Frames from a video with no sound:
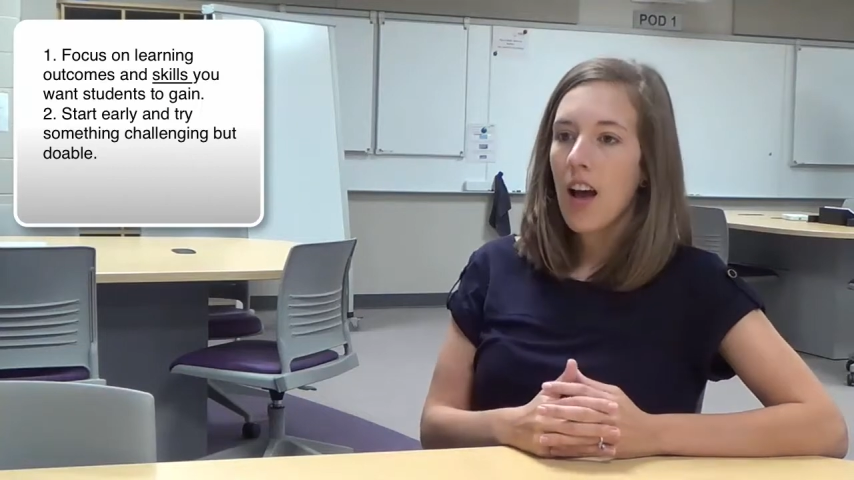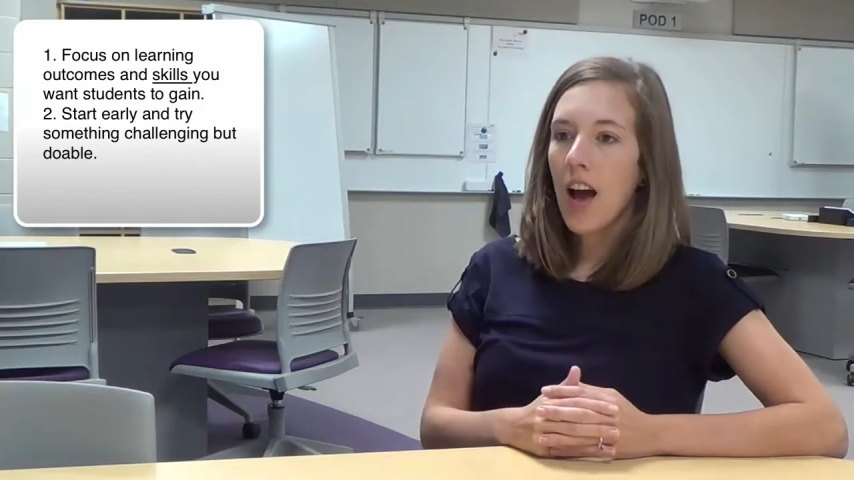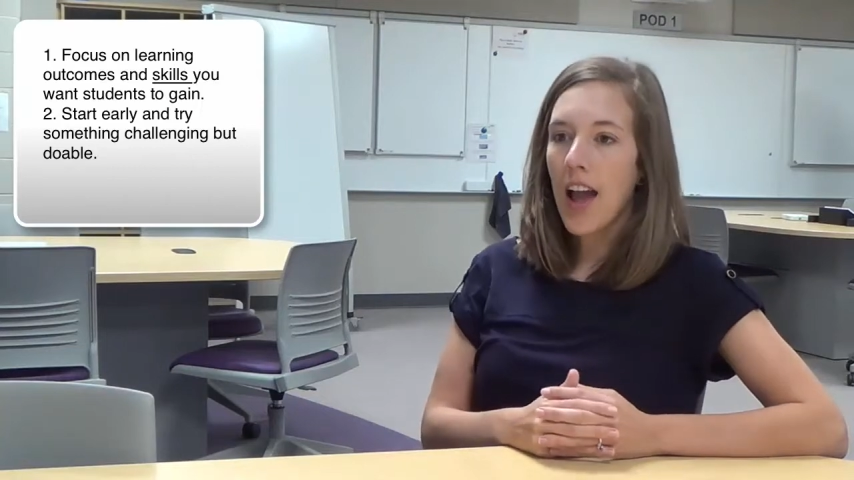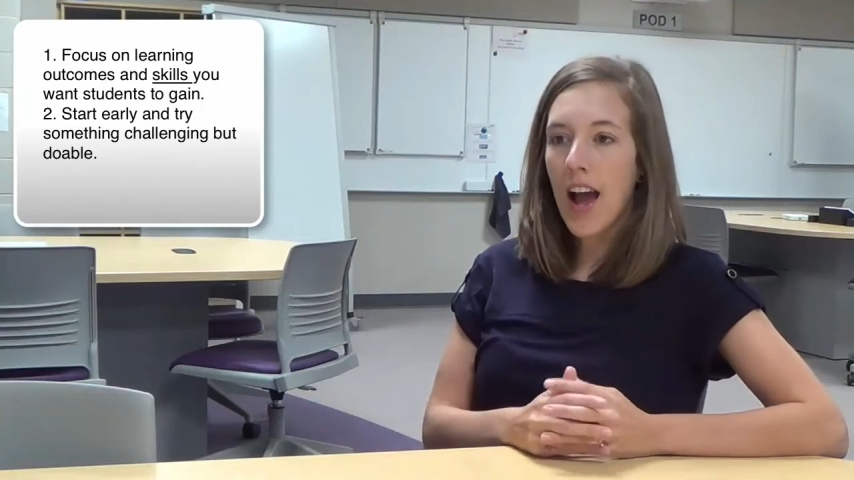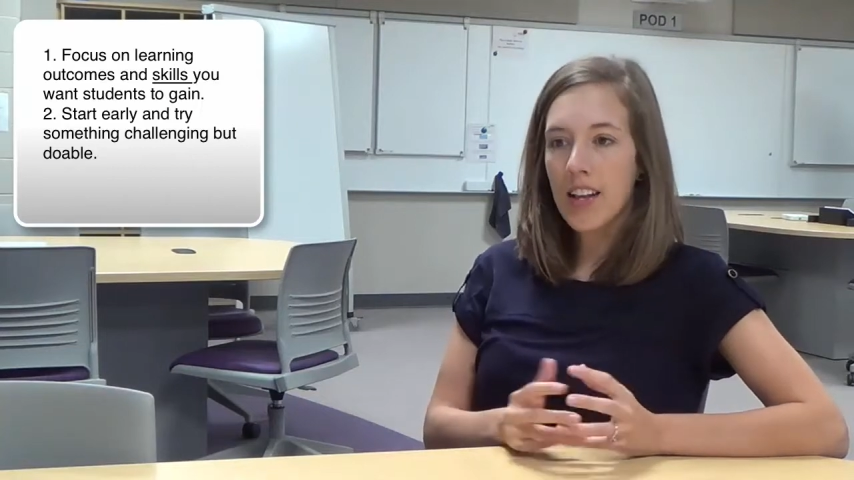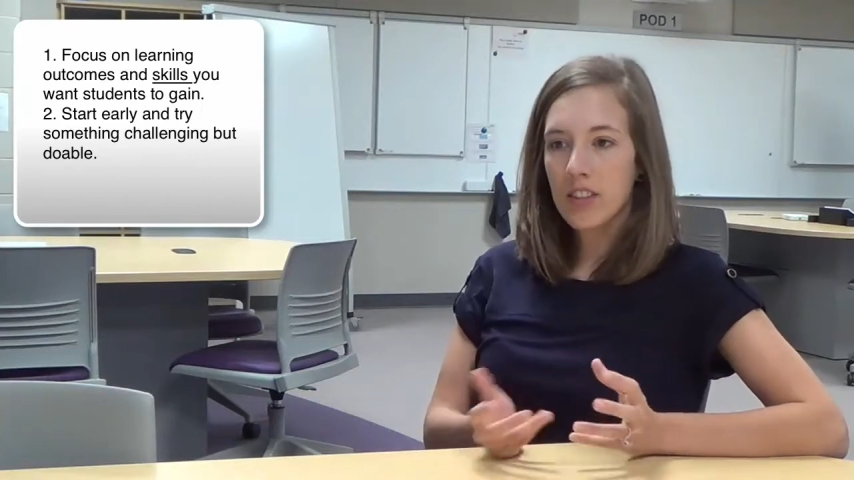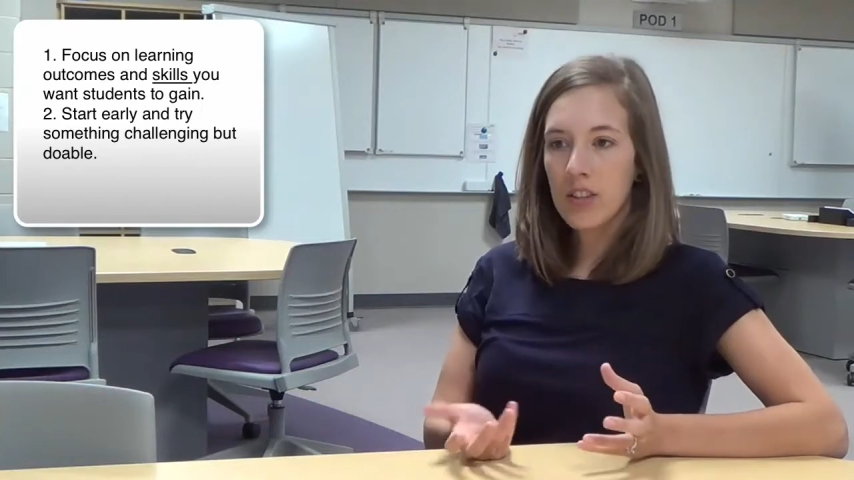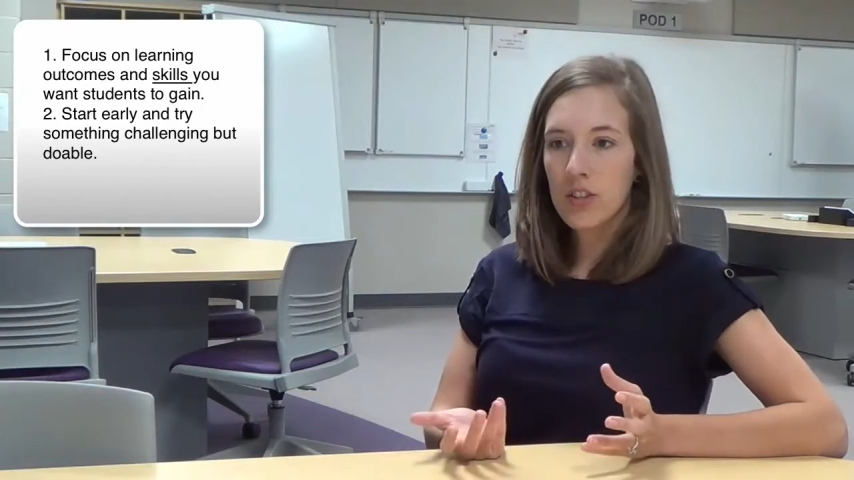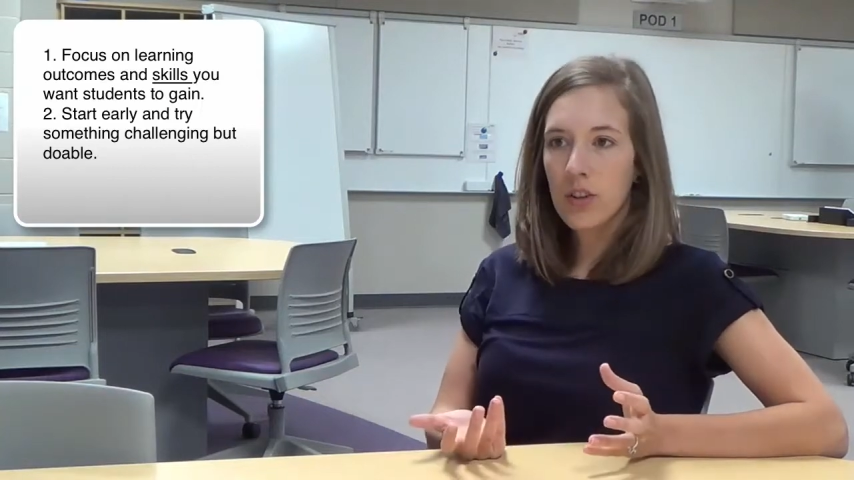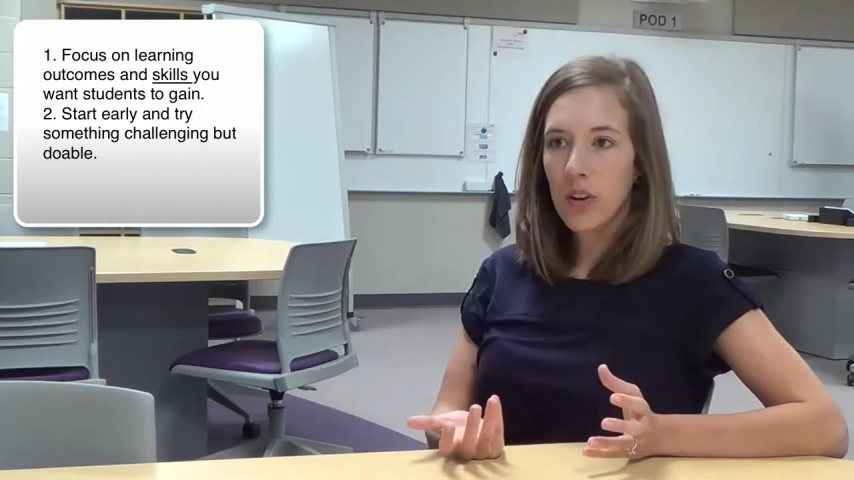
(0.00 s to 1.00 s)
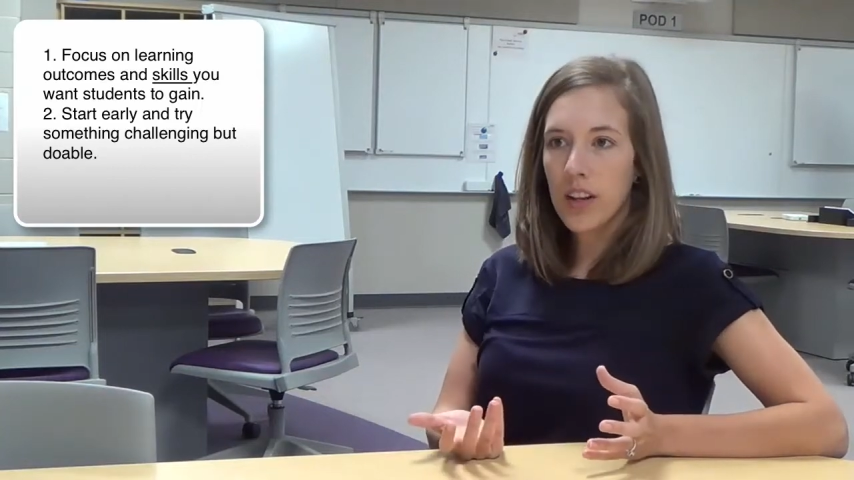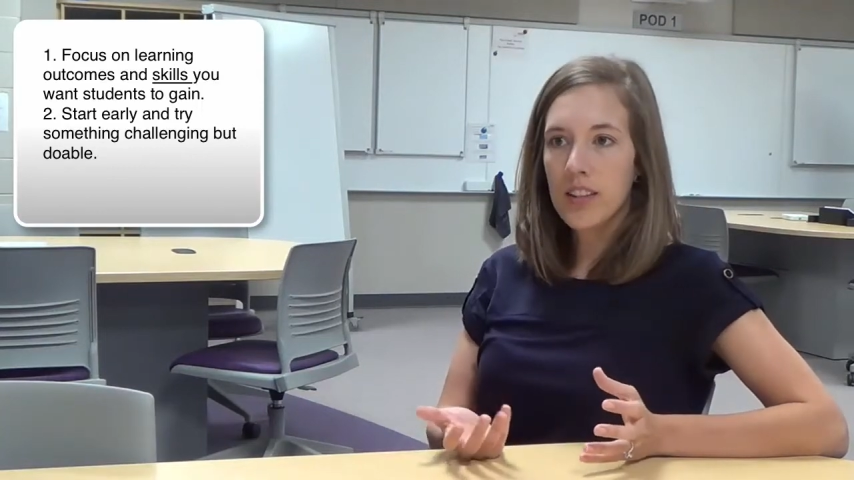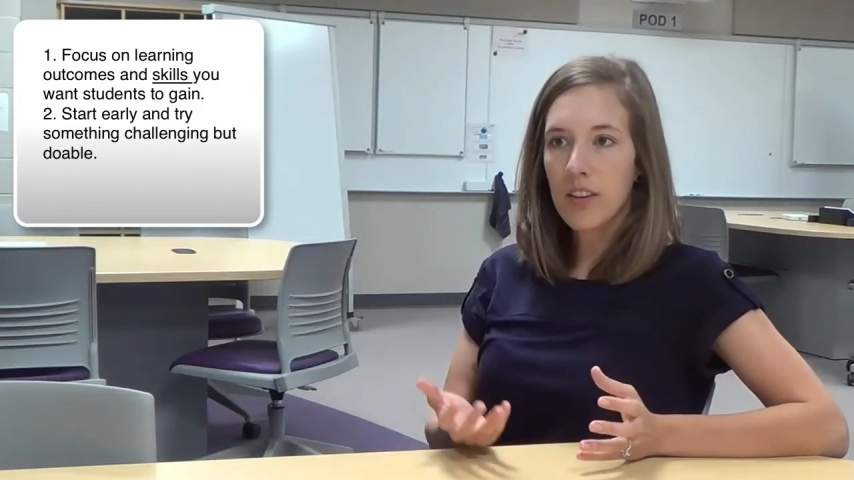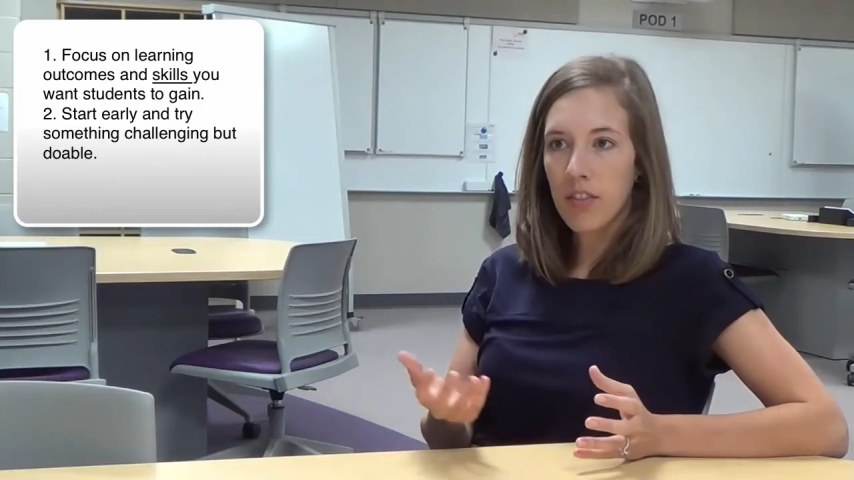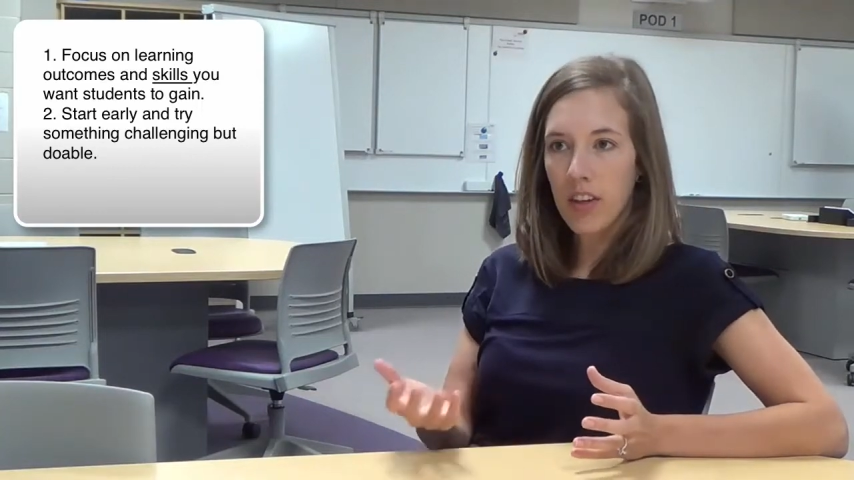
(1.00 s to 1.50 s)
I asked the
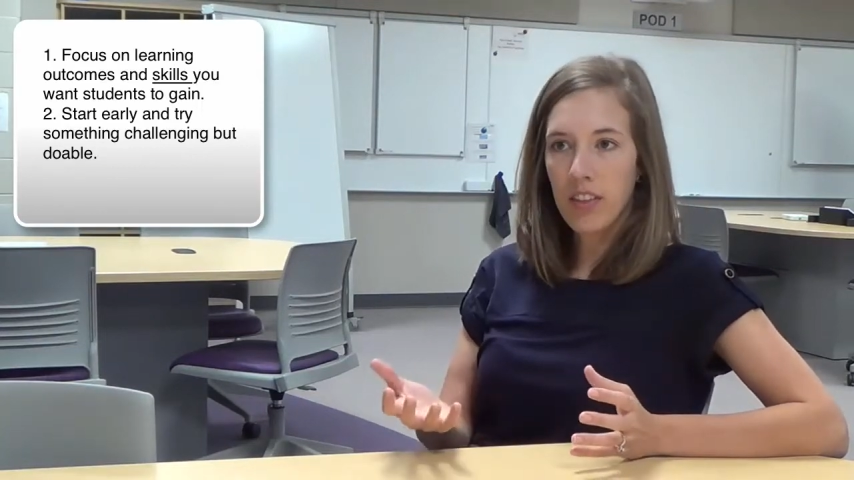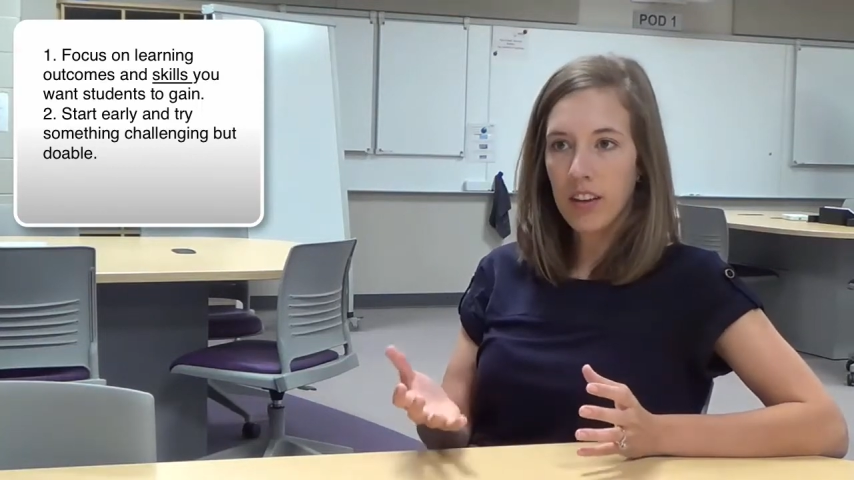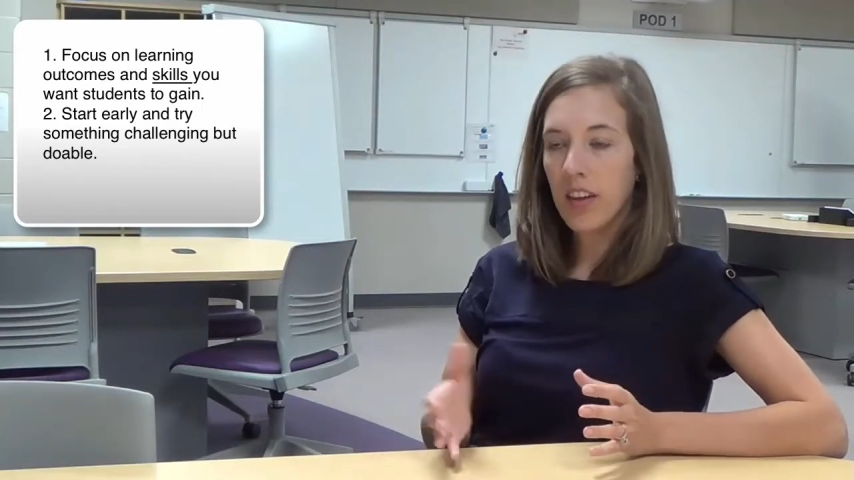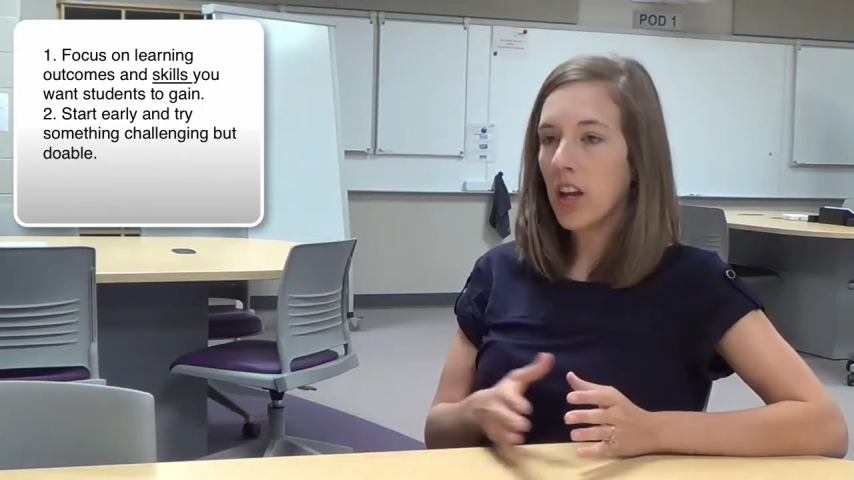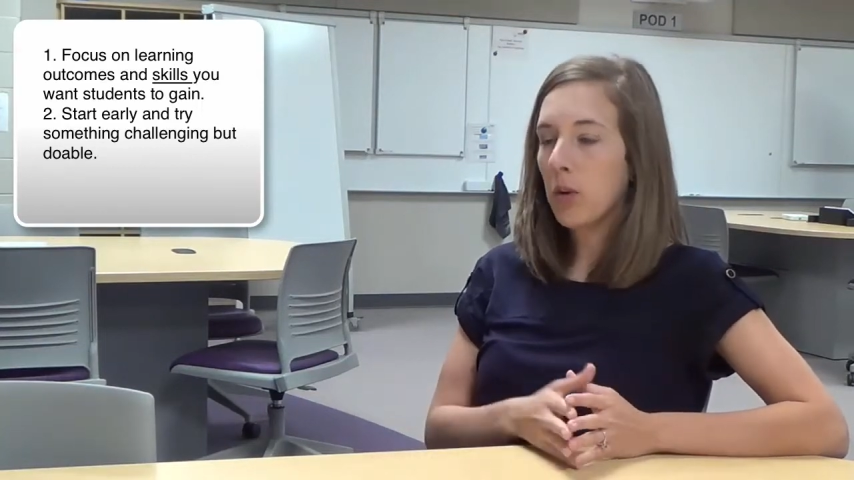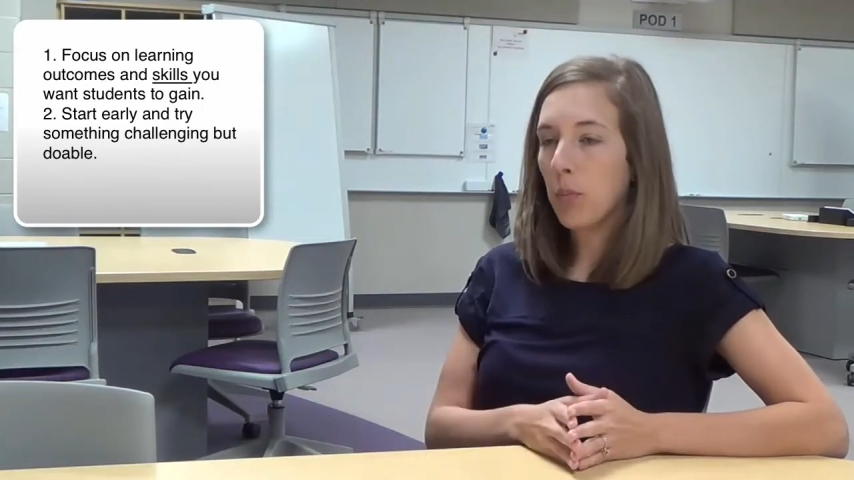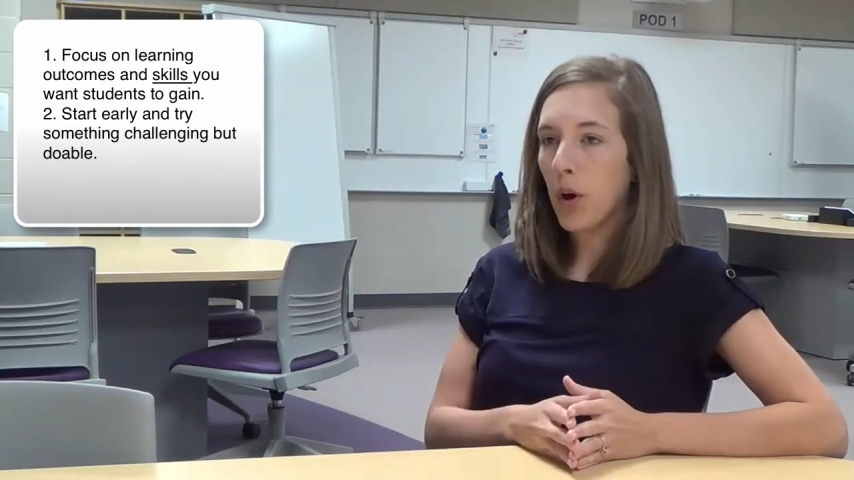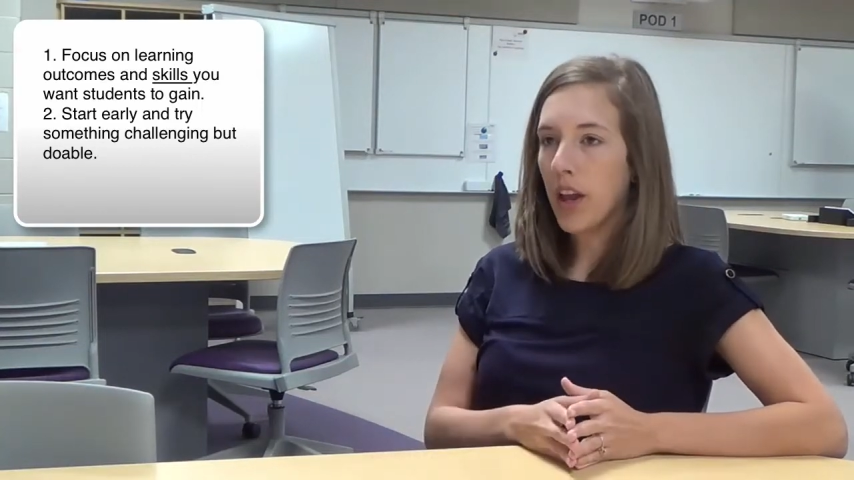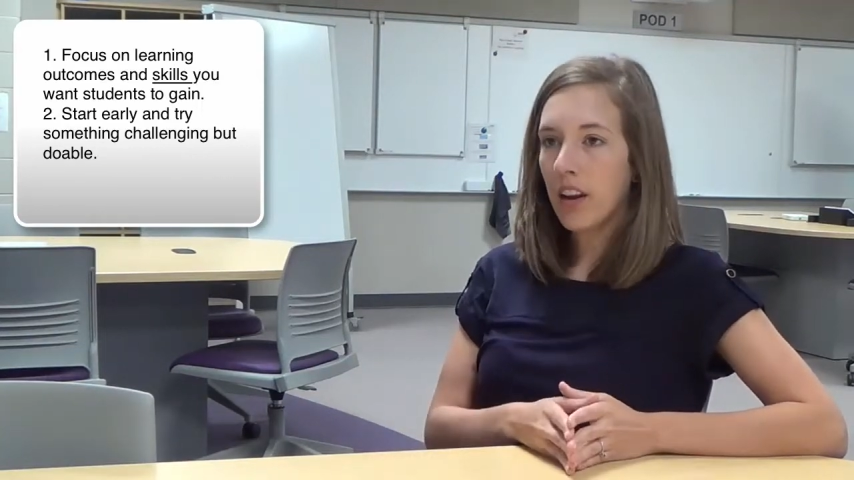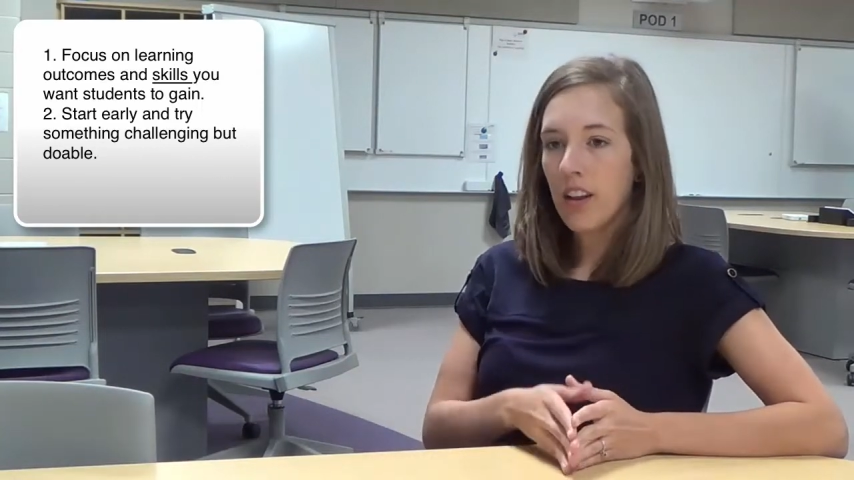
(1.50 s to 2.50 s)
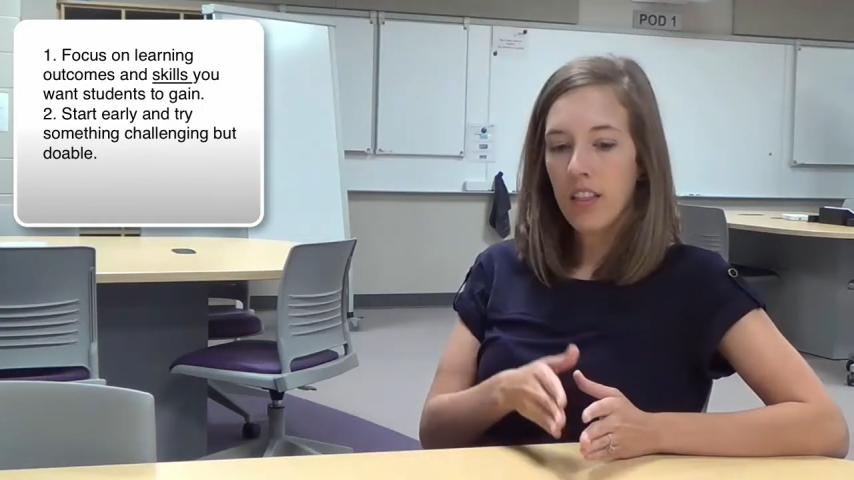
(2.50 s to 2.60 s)
students if they think they could put